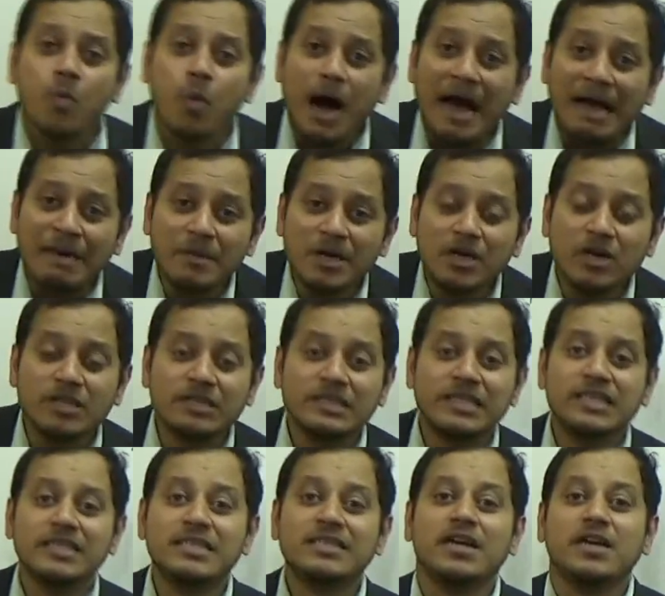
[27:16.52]
Why? Because
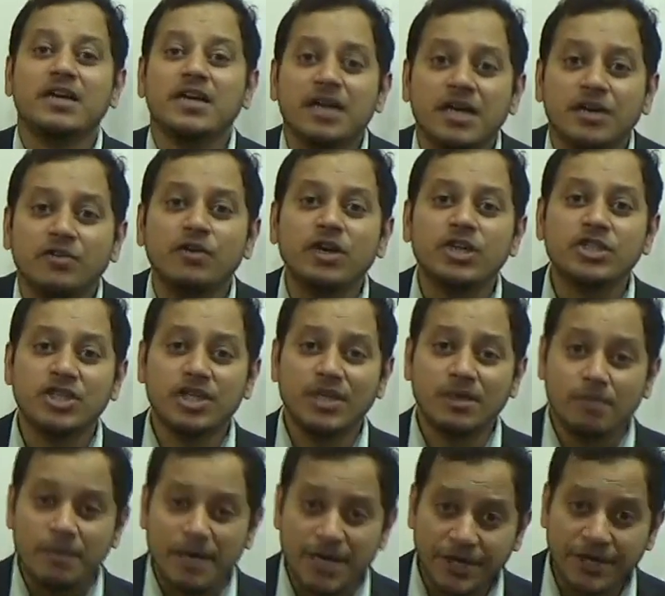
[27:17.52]
it is the
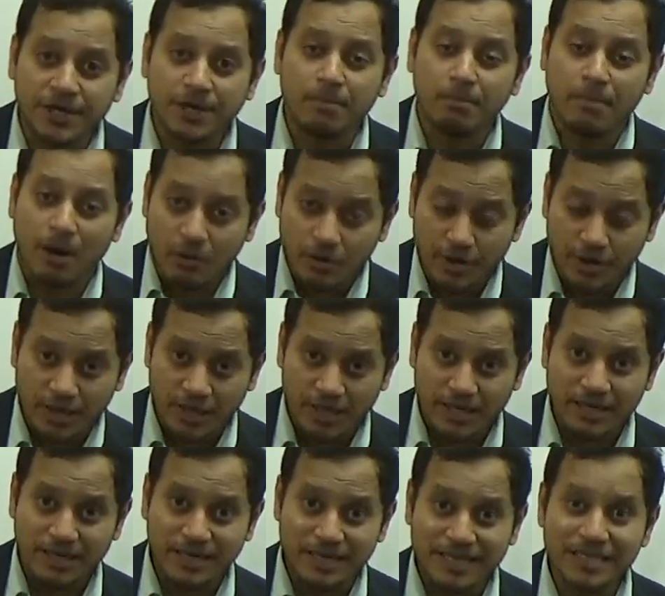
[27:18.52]
converging plate boundary.
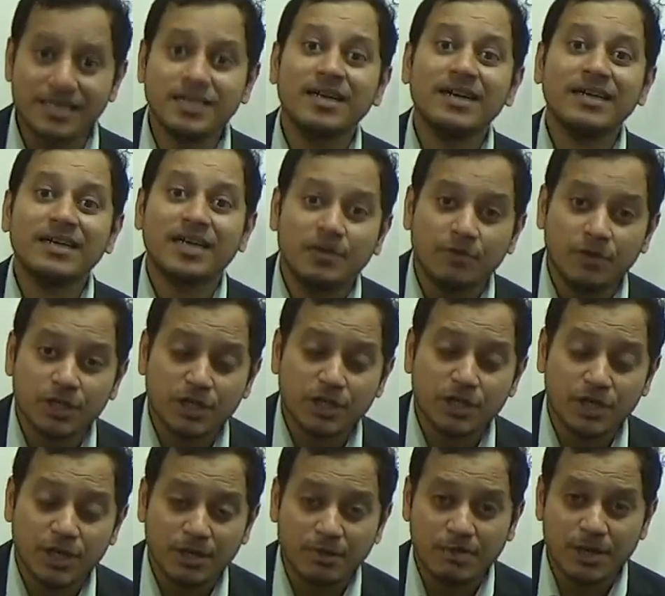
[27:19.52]
It is a
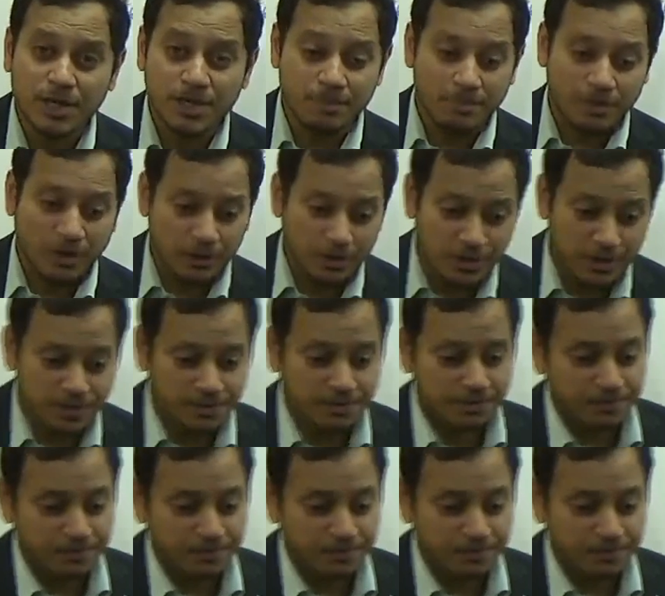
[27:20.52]
converging plate boundary.